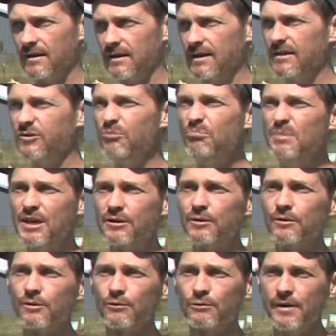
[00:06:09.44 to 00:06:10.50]
is
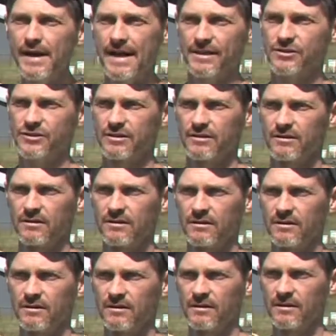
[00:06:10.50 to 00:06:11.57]
mineral rich.
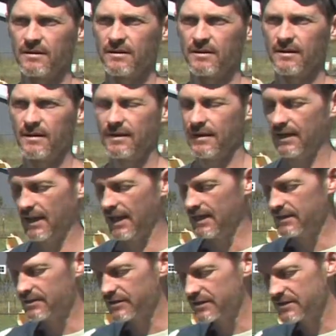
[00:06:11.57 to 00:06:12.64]

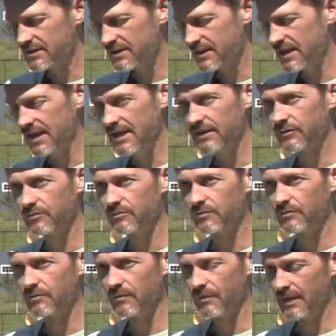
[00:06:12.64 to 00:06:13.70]
It just needs
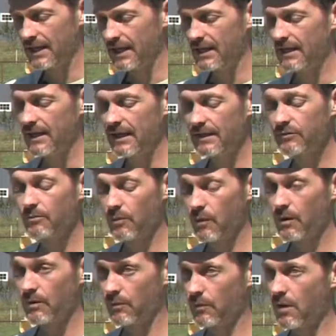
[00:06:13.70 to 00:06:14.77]

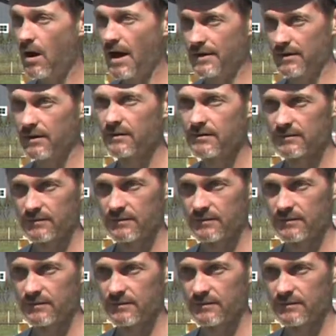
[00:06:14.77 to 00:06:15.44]
more water.